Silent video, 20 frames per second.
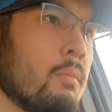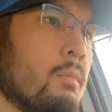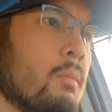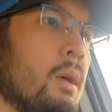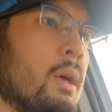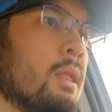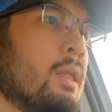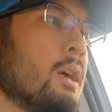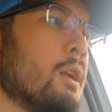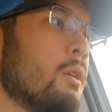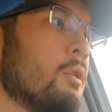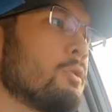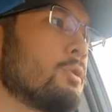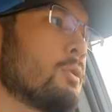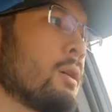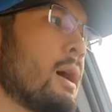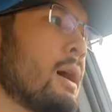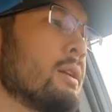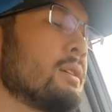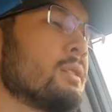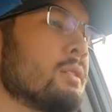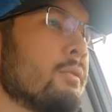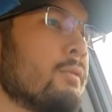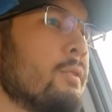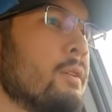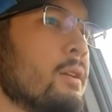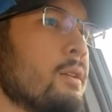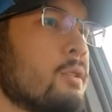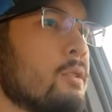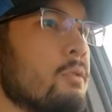And then also, how does it
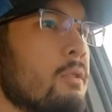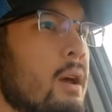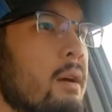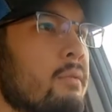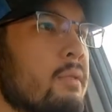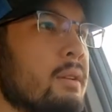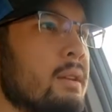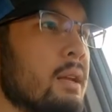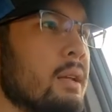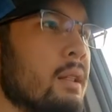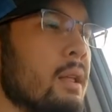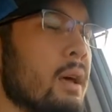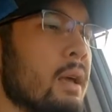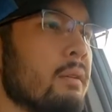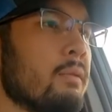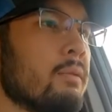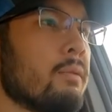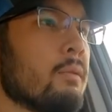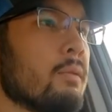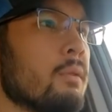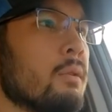fit into your everyday life?